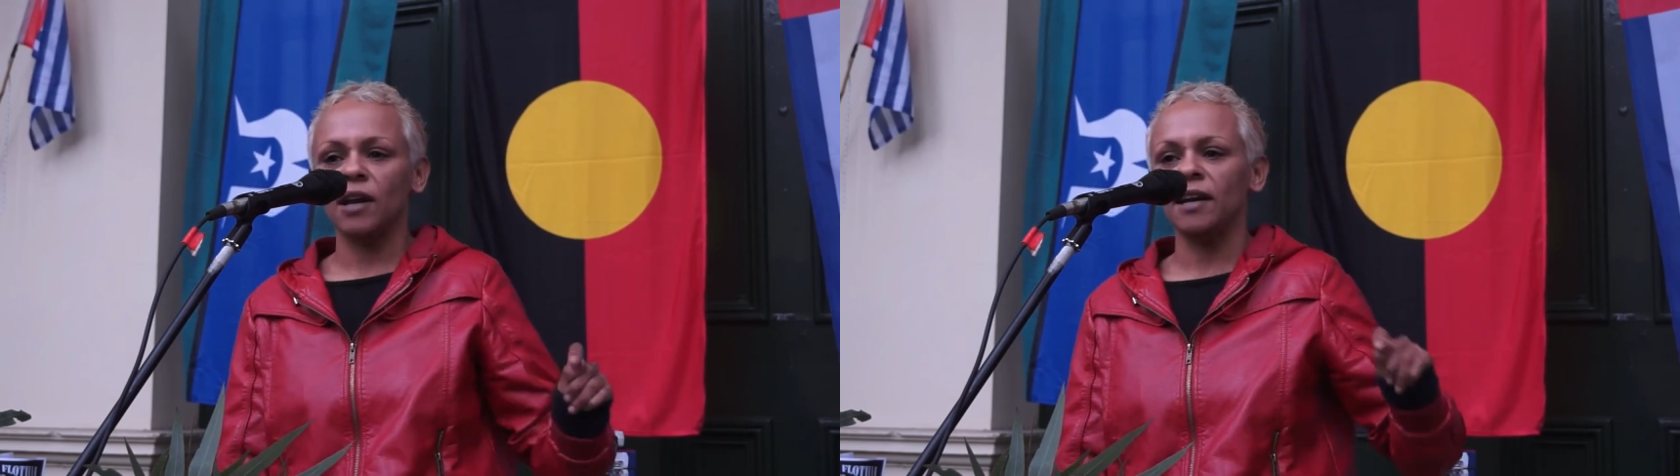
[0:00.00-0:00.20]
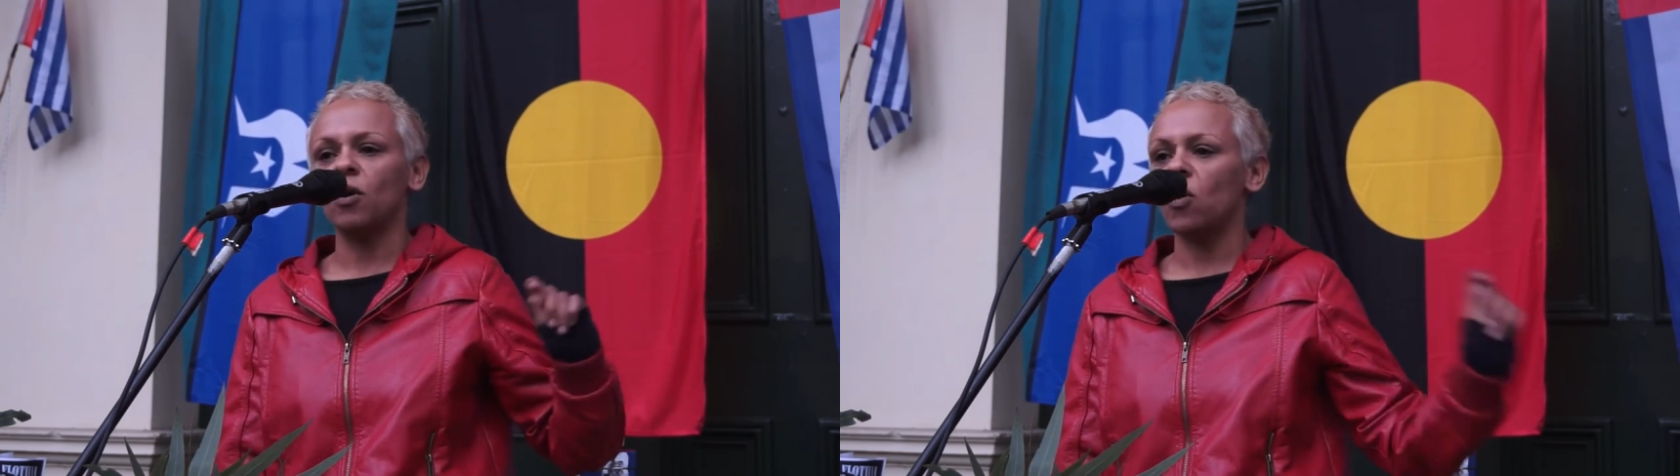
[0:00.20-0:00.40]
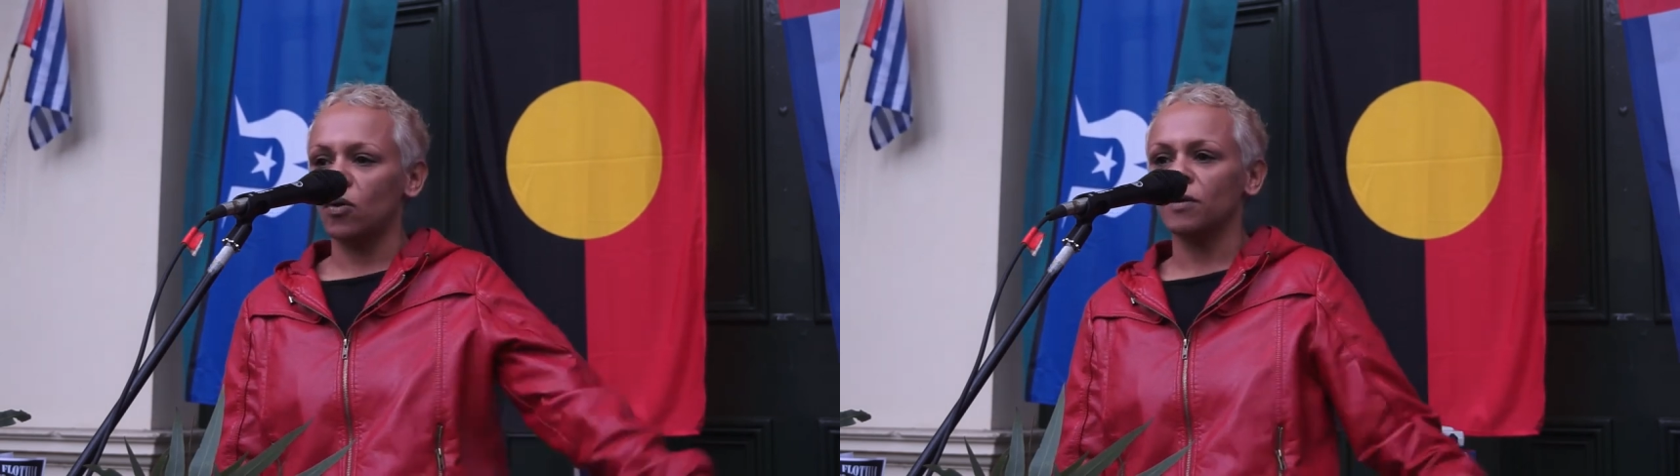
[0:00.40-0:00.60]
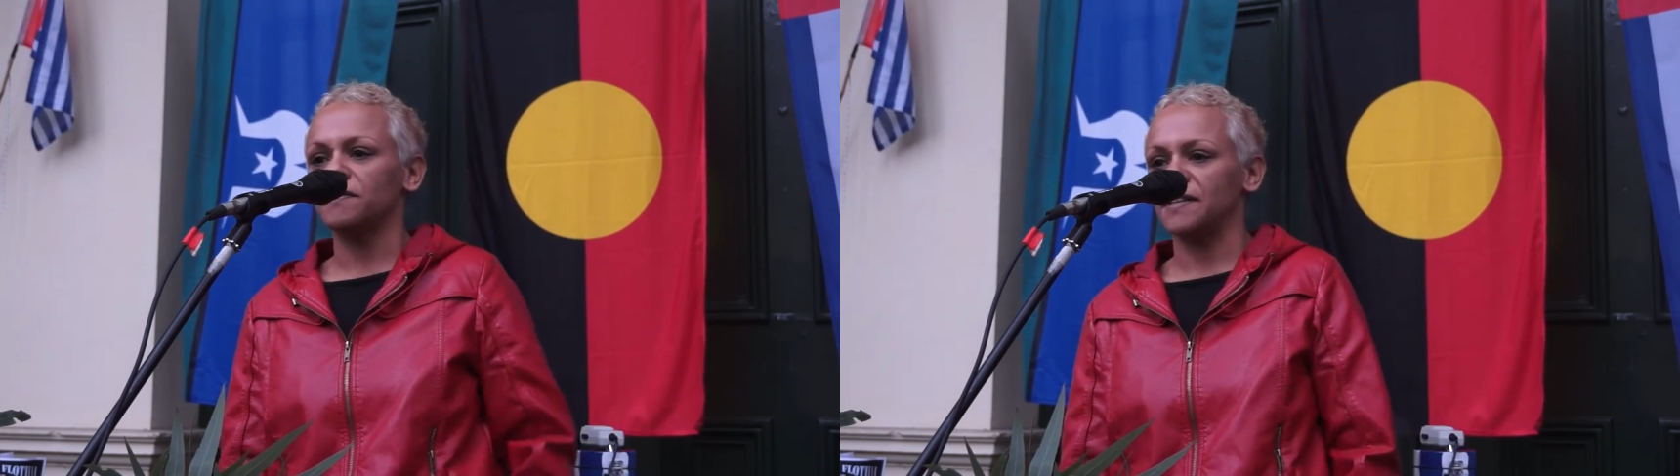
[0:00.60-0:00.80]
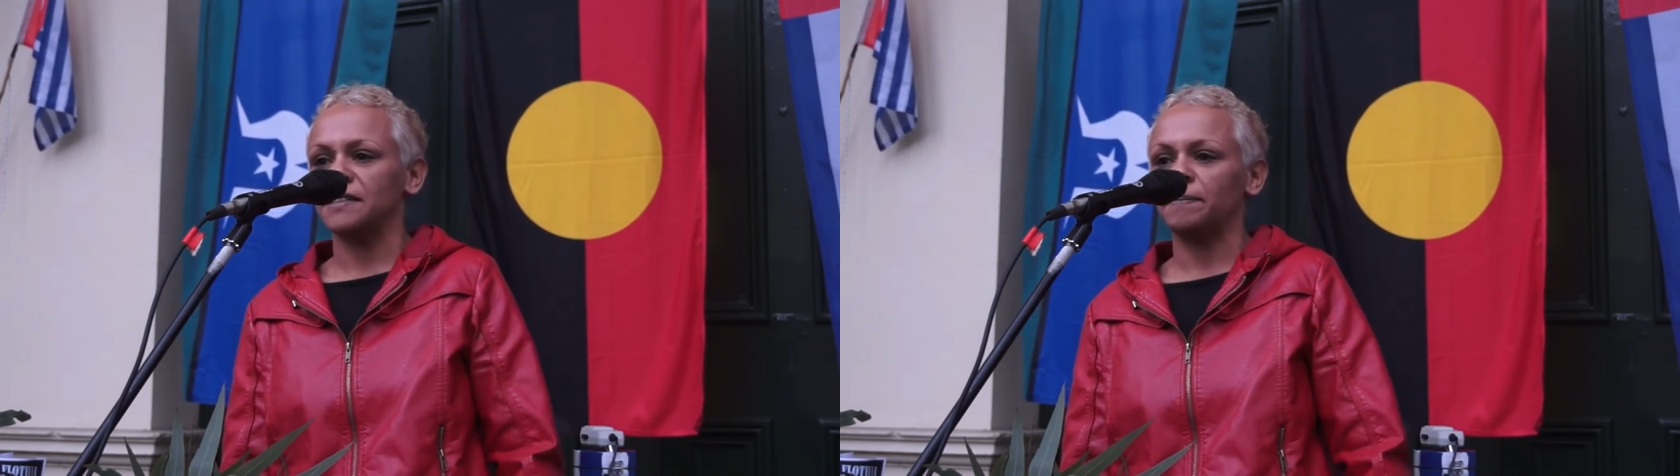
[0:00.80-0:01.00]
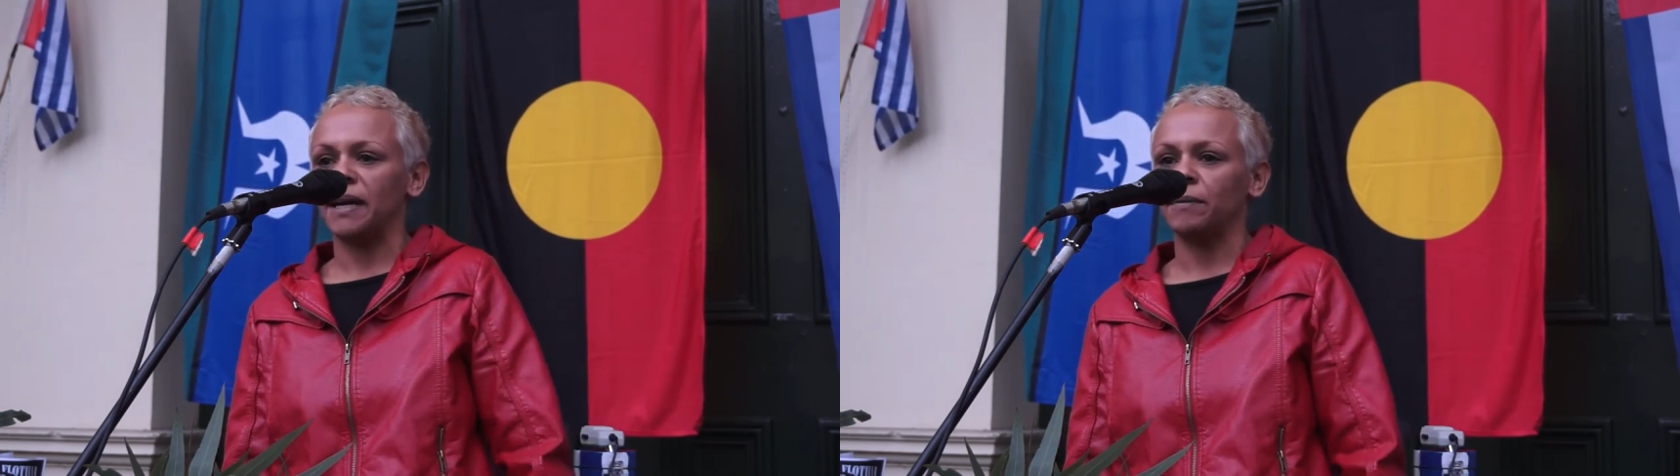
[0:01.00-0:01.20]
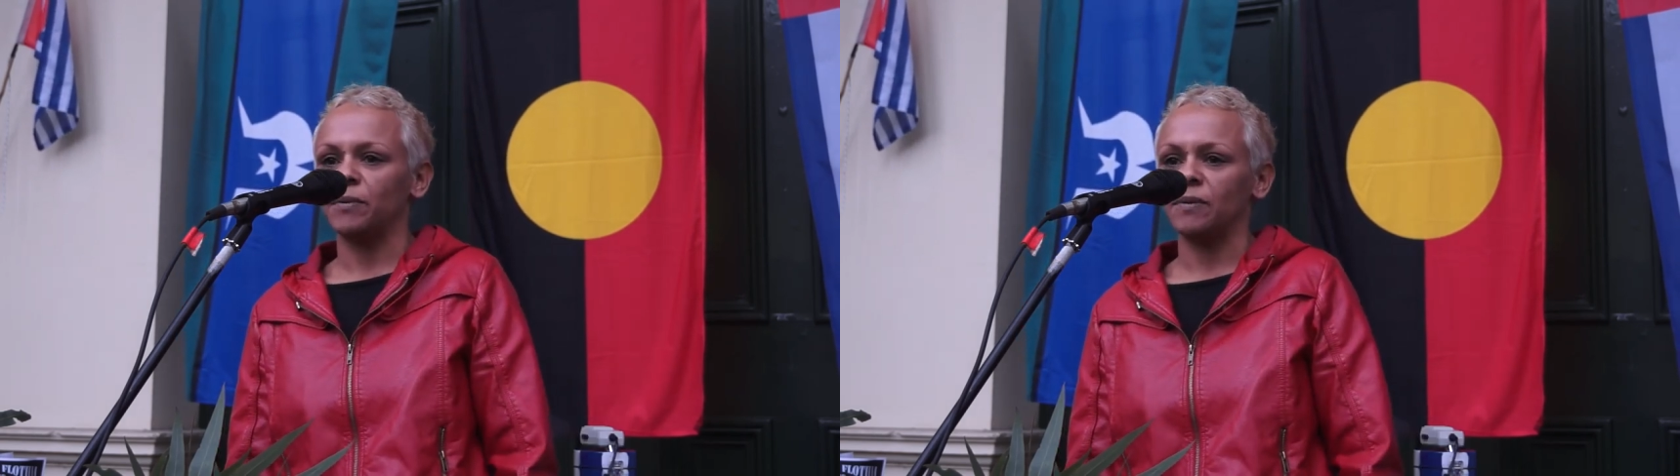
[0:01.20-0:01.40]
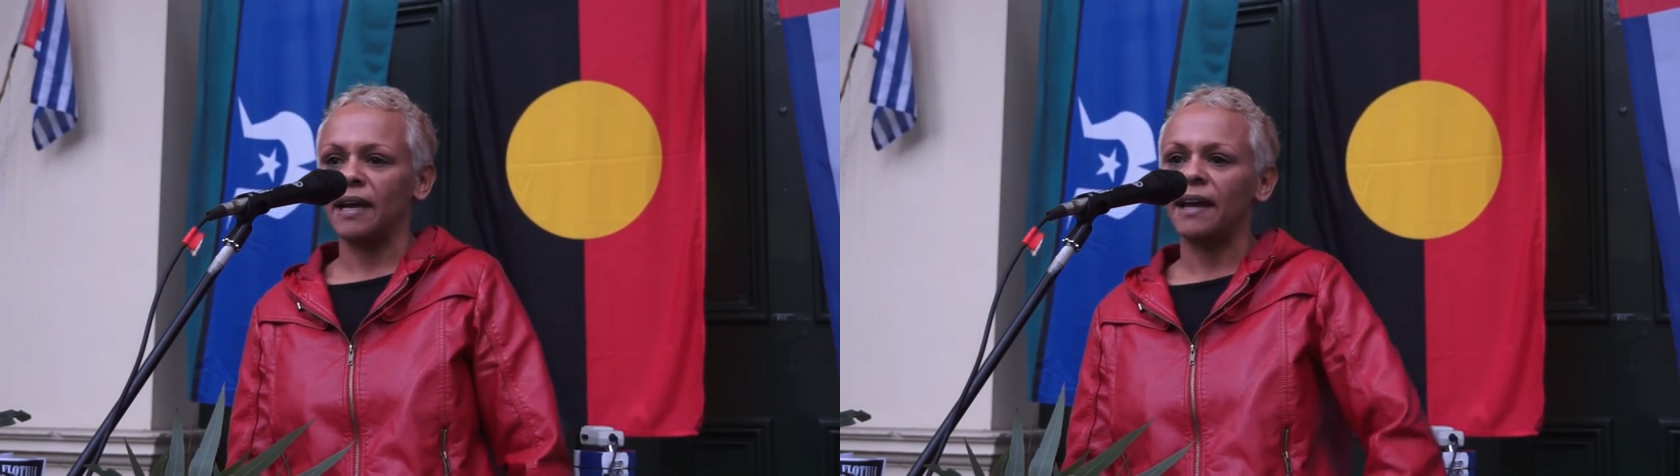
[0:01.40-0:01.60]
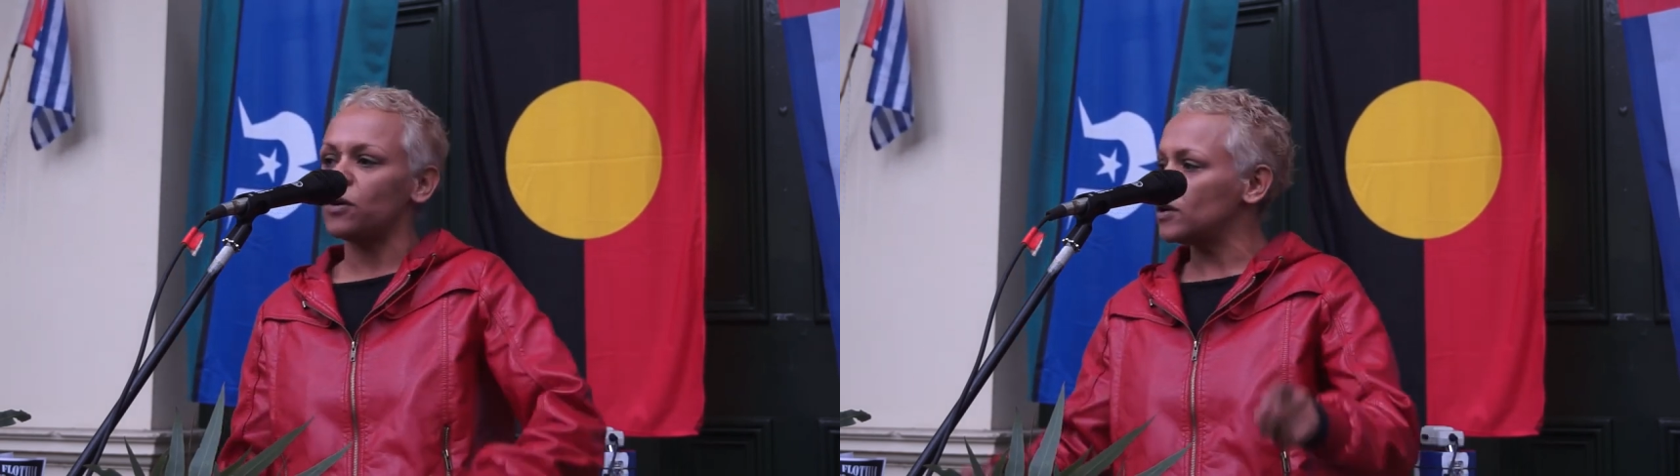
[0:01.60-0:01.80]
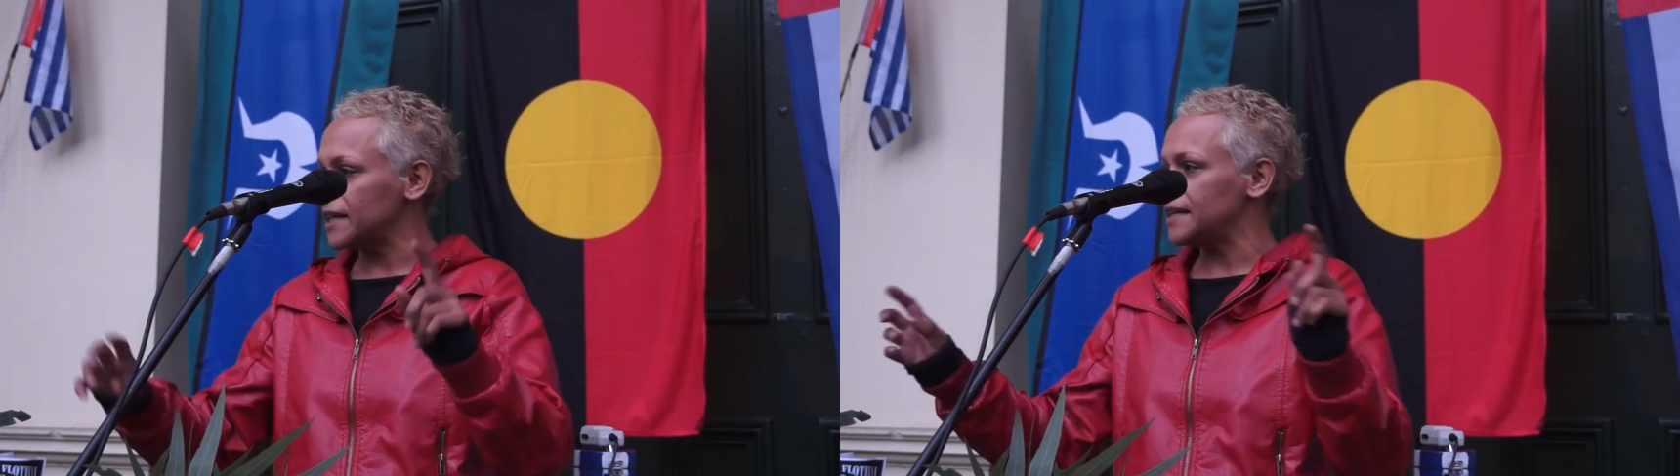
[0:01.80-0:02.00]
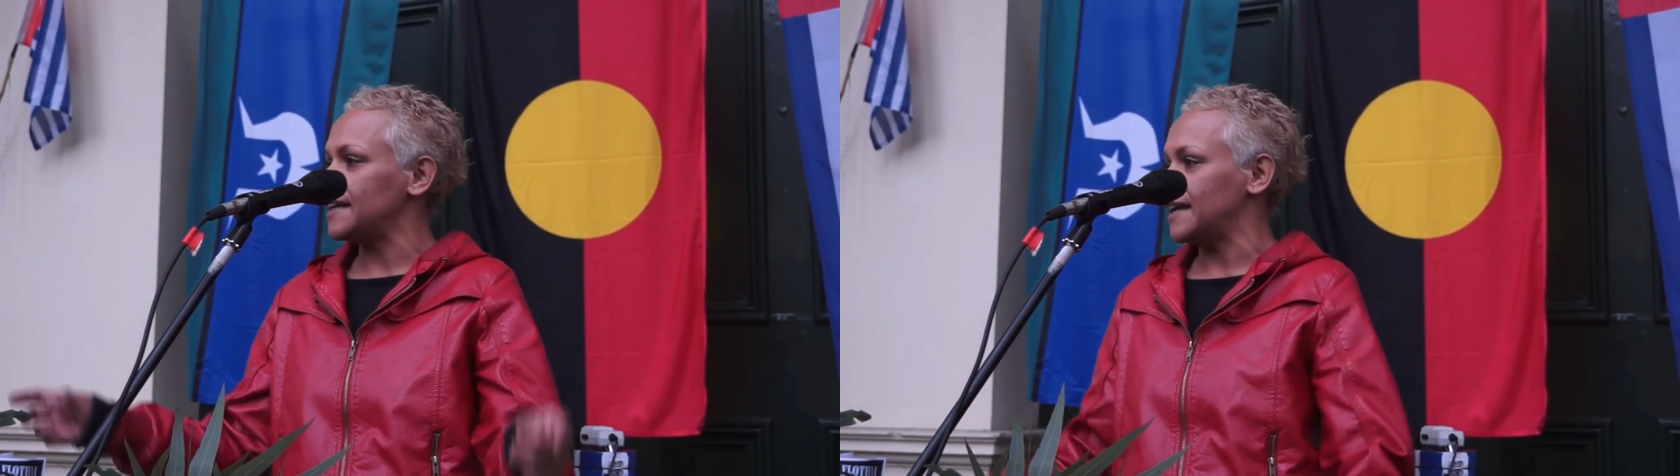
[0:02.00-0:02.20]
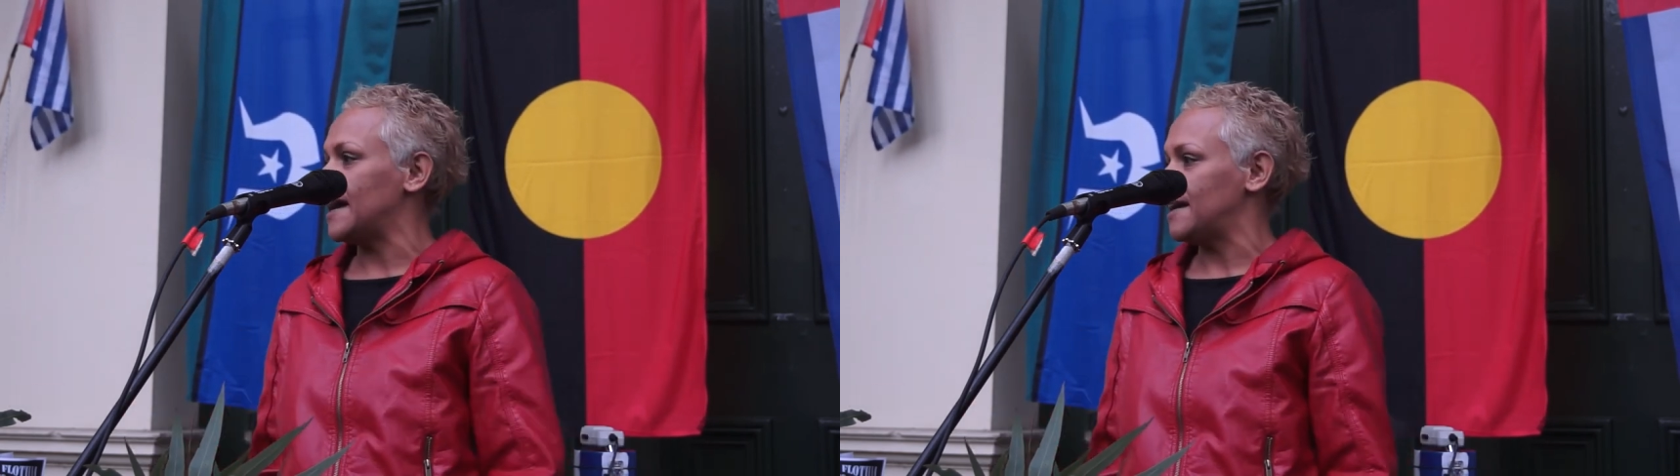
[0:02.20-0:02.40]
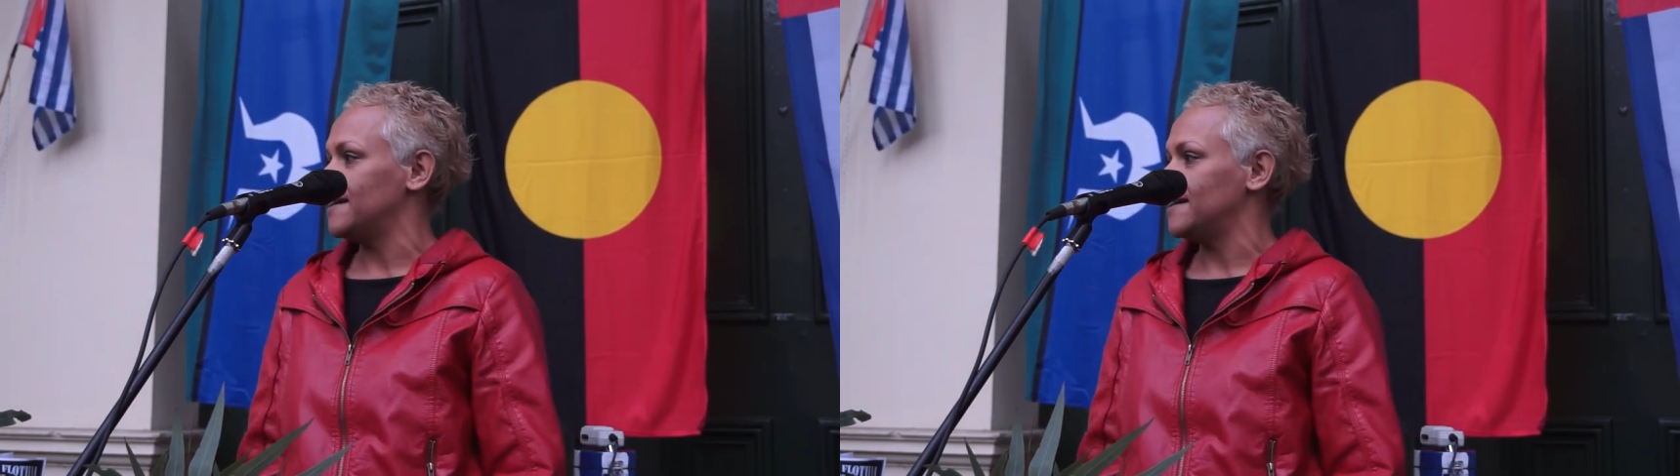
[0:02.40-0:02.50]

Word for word: in awe of these people and all of you here.